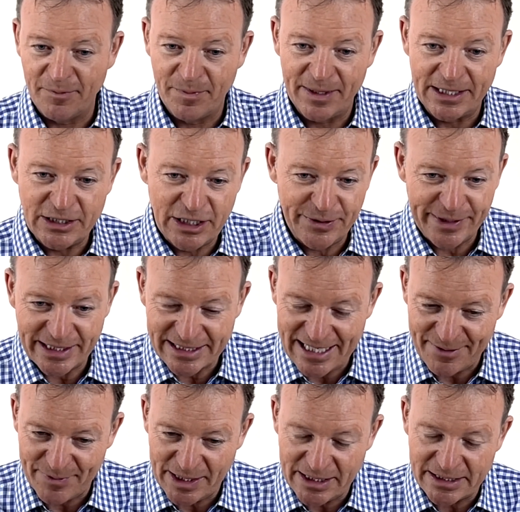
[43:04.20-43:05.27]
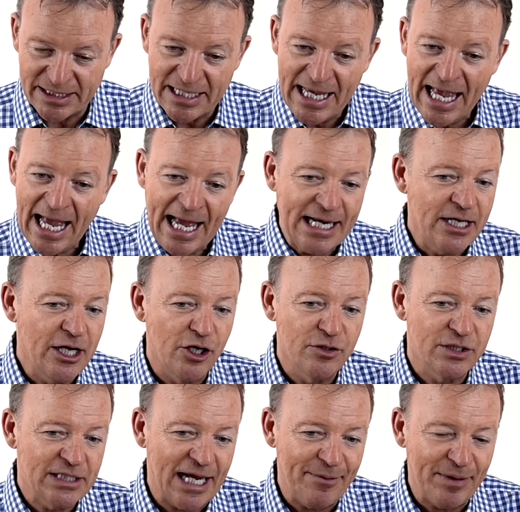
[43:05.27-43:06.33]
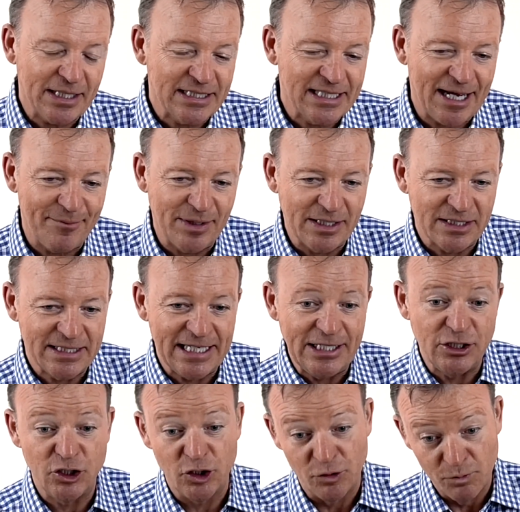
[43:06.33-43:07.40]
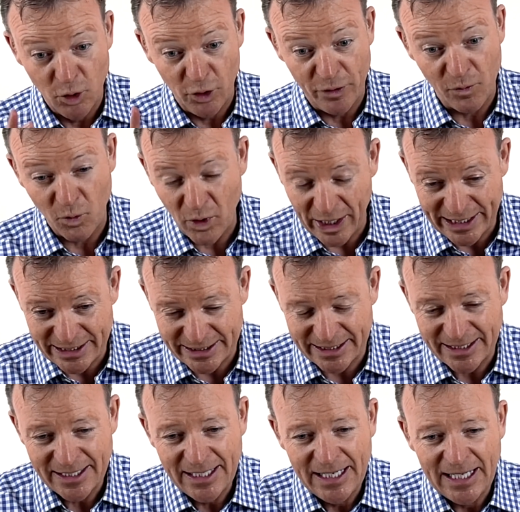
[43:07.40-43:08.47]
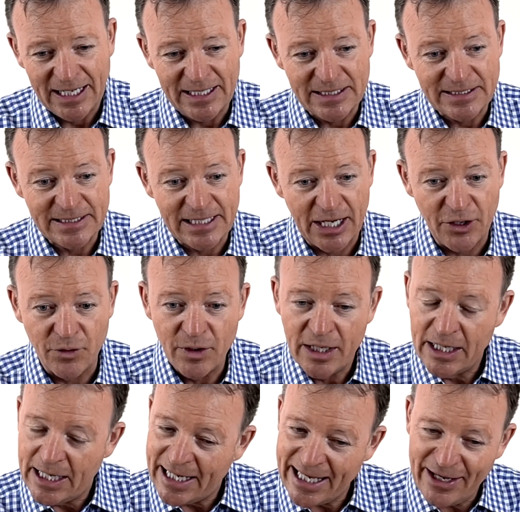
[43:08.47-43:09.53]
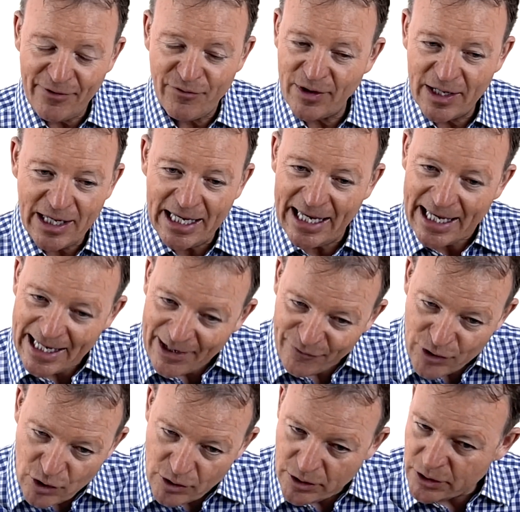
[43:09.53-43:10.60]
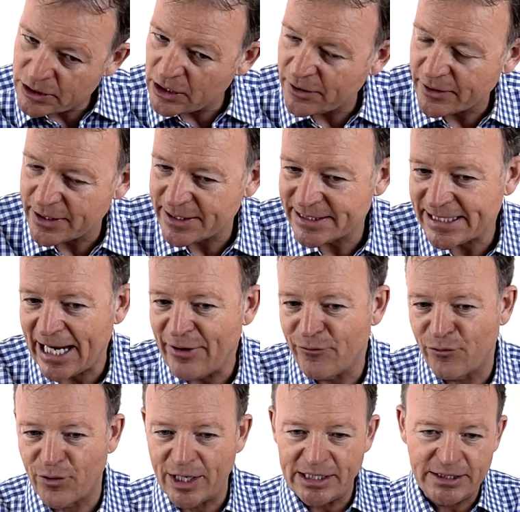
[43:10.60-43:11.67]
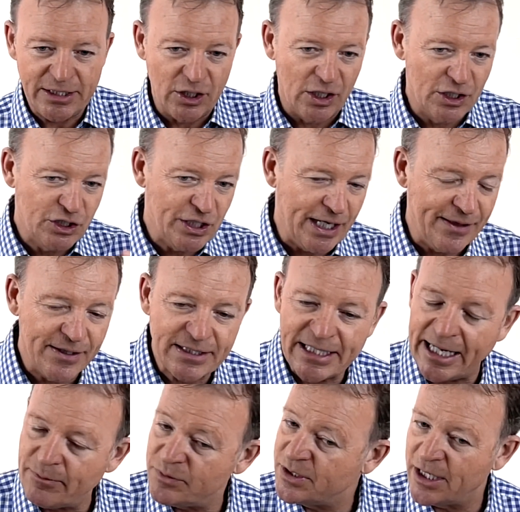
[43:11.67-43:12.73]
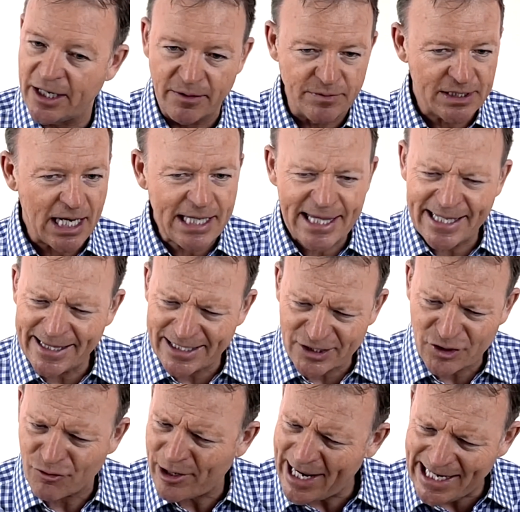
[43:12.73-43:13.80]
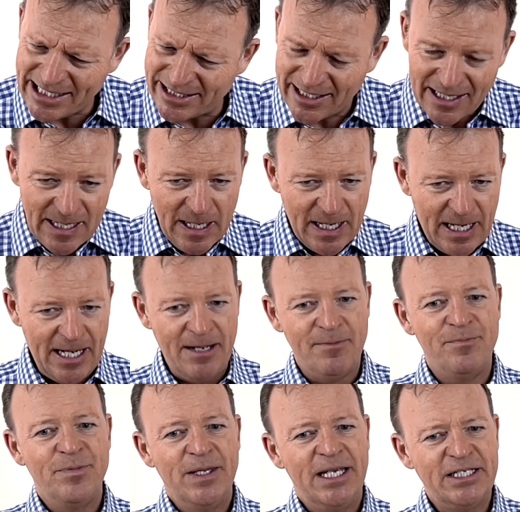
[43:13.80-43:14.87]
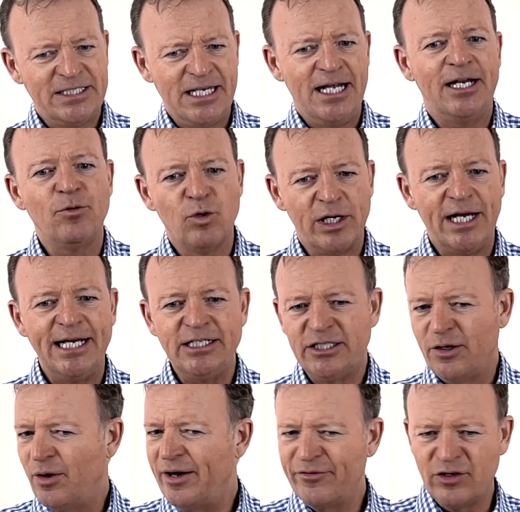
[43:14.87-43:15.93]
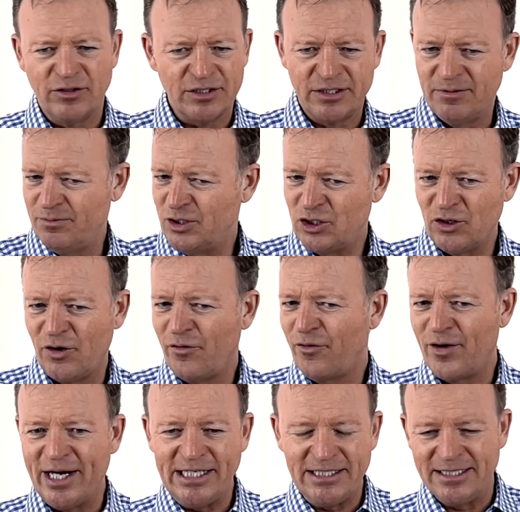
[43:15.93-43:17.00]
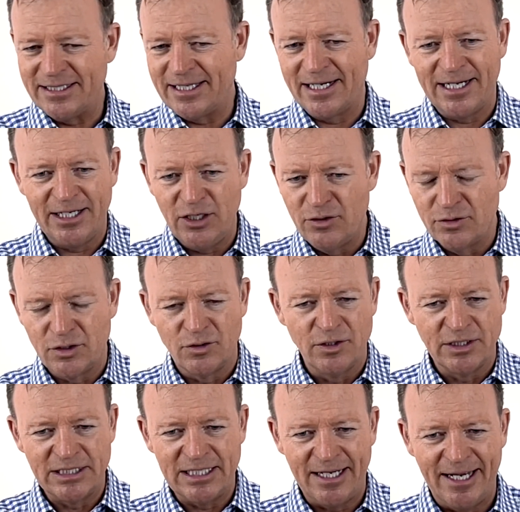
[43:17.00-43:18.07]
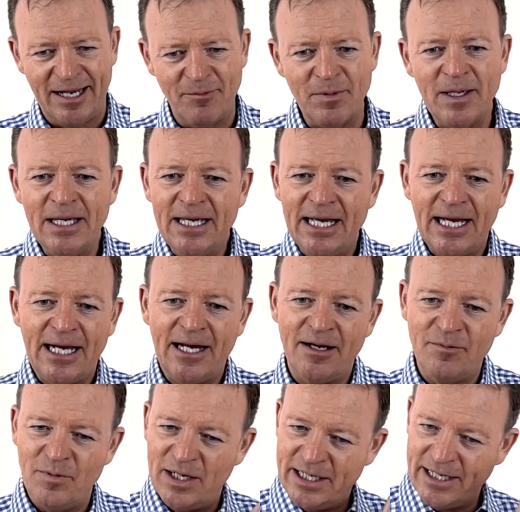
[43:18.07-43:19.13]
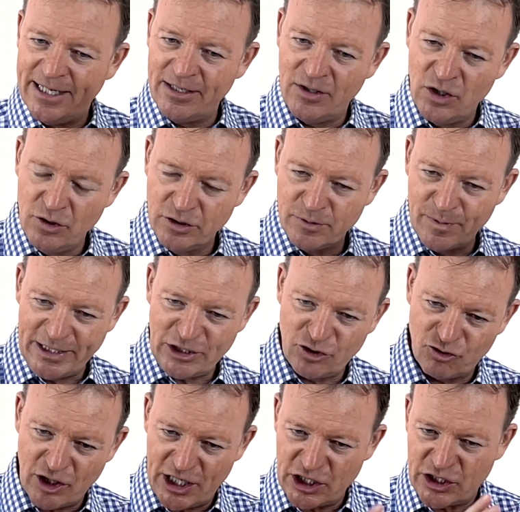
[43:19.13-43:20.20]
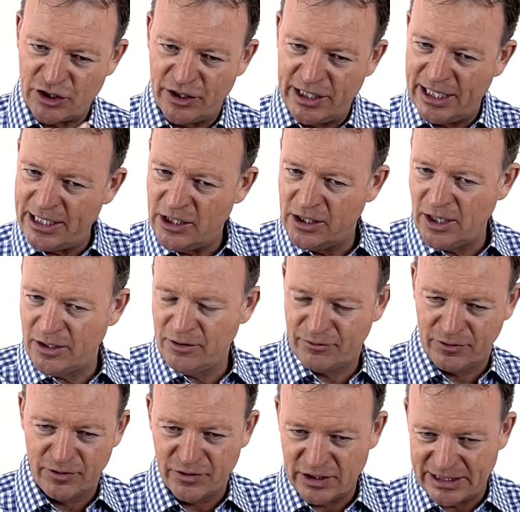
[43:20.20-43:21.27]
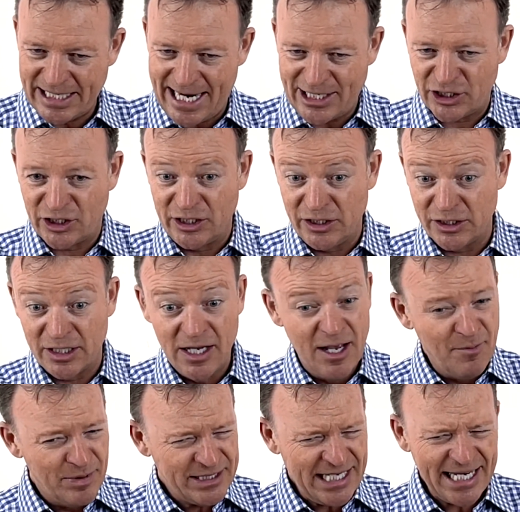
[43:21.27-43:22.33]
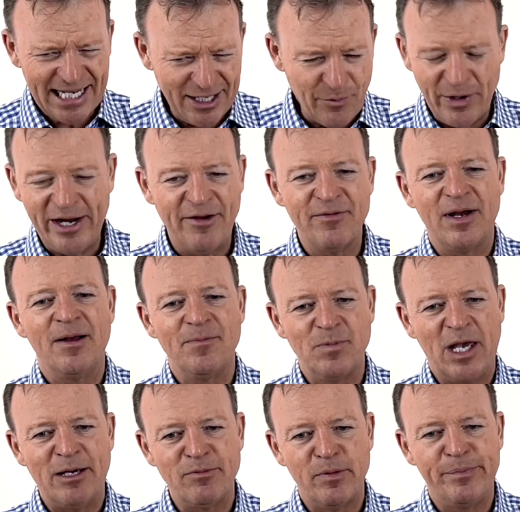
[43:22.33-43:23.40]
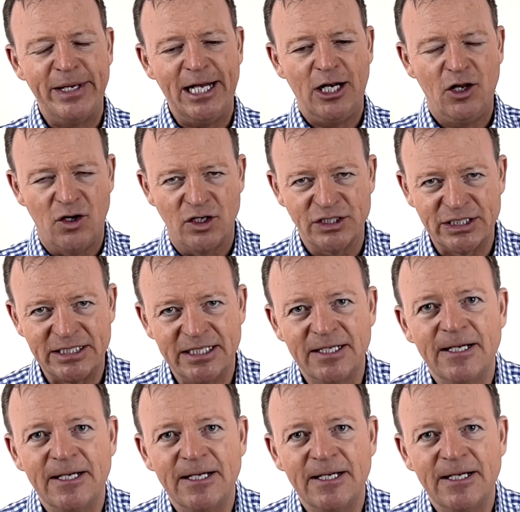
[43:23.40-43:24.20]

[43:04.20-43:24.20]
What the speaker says: by 2 examiners, and no same examiner sees you more than once. And so if you use a lot of the same phraseology and the same terms, I think that's great. It's certainly what I do. I've got some stock phrases that I use all the time, and I use my structure and I go through the sections, particularly when I'm a bit lost.